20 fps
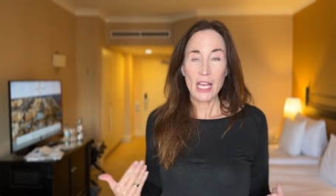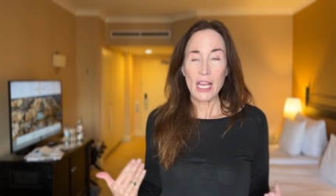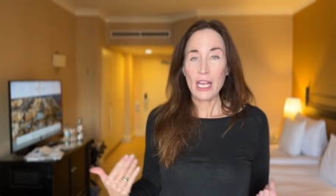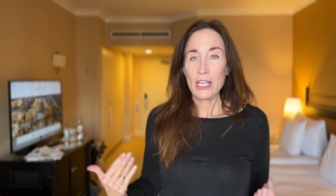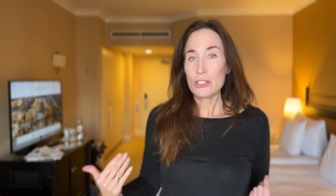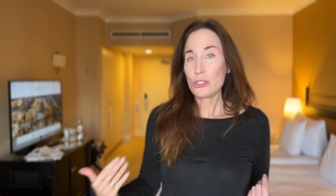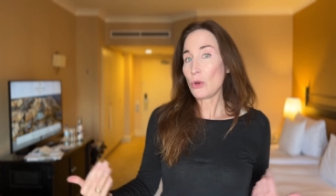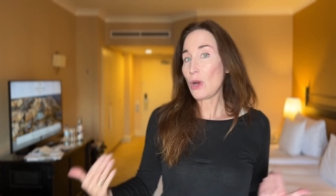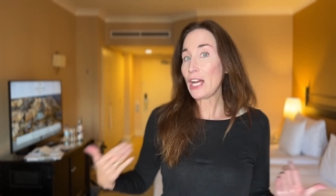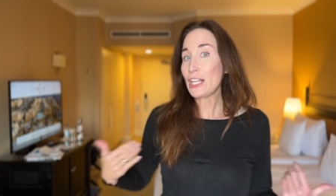
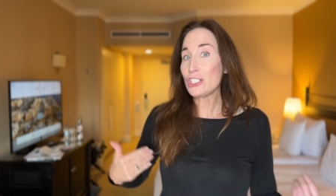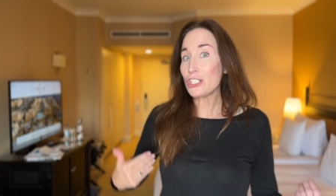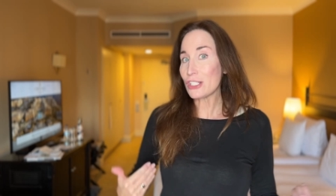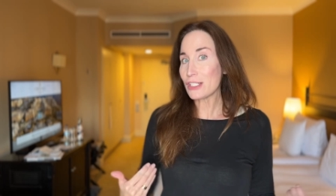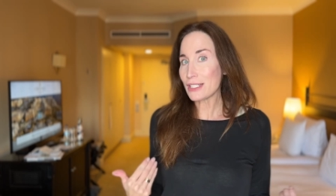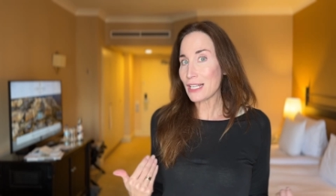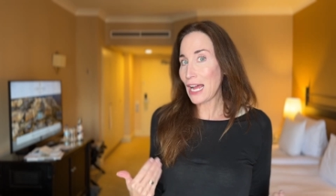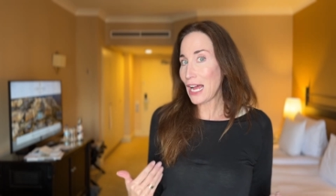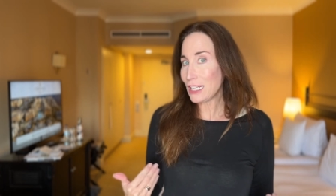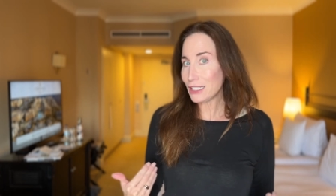So I just
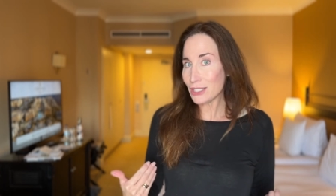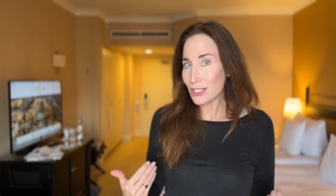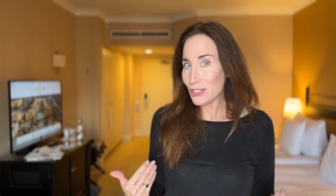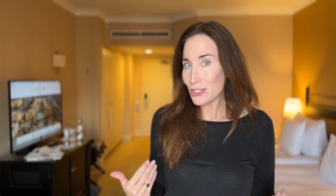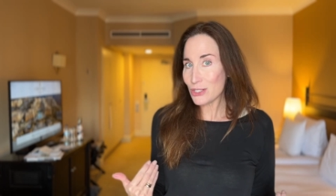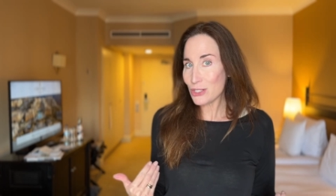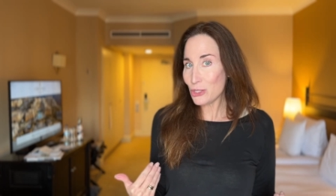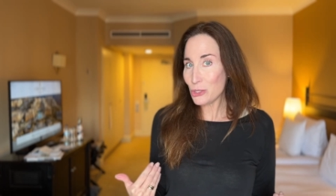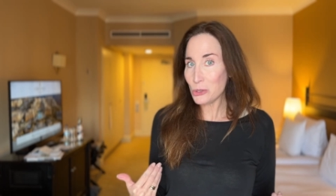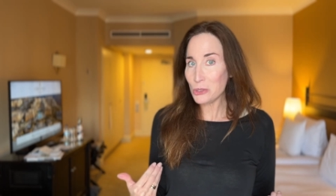got this
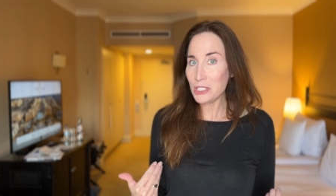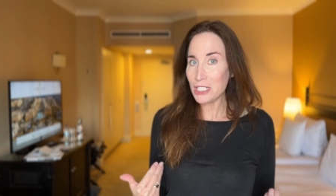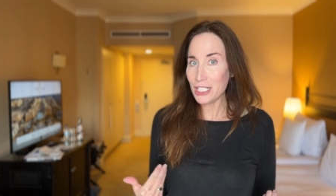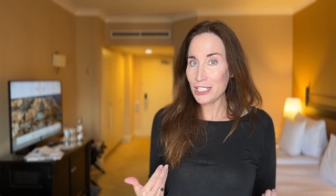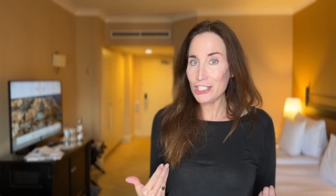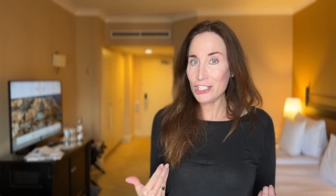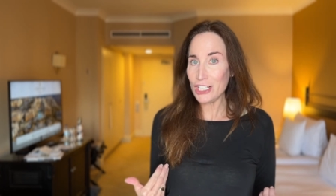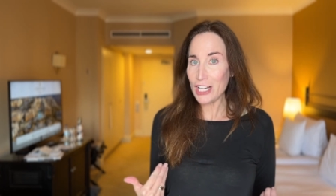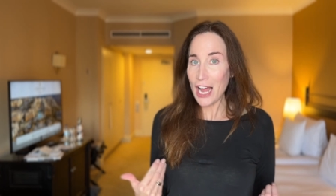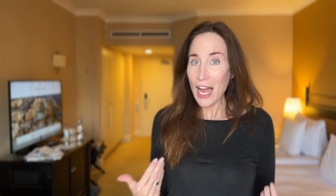new
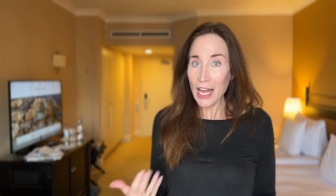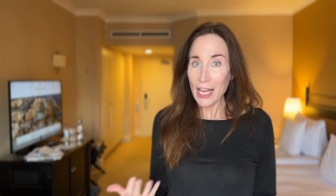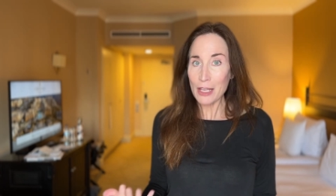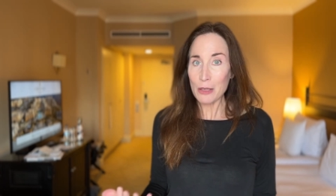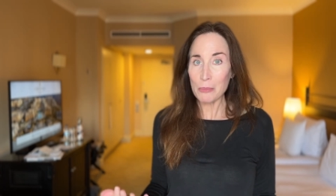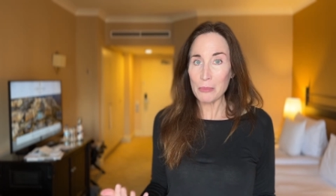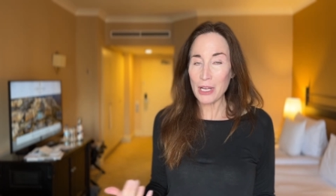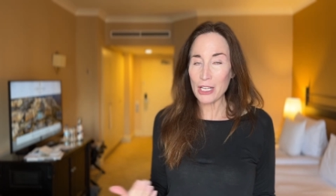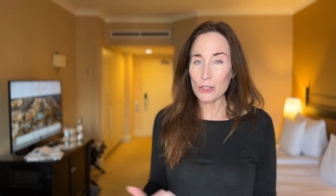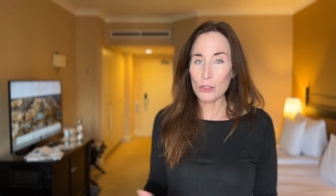DGI
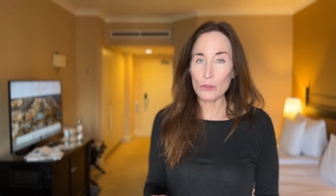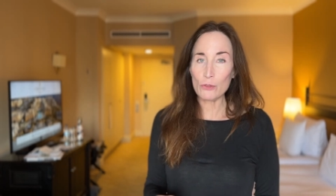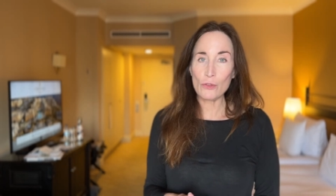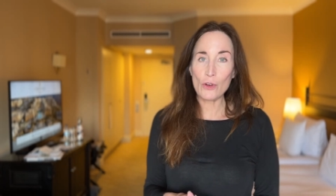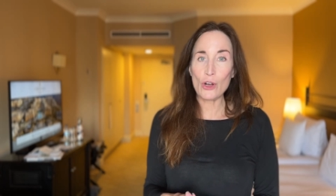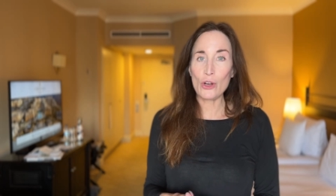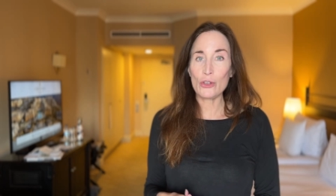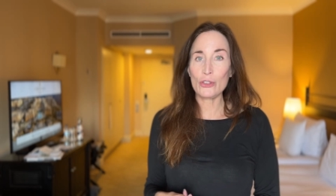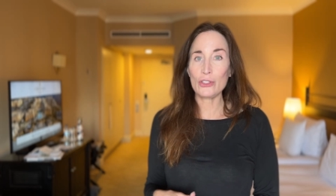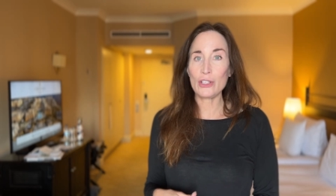
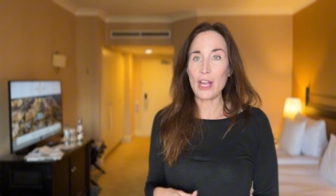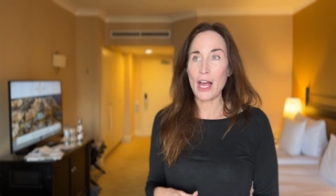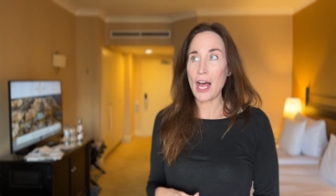microphone.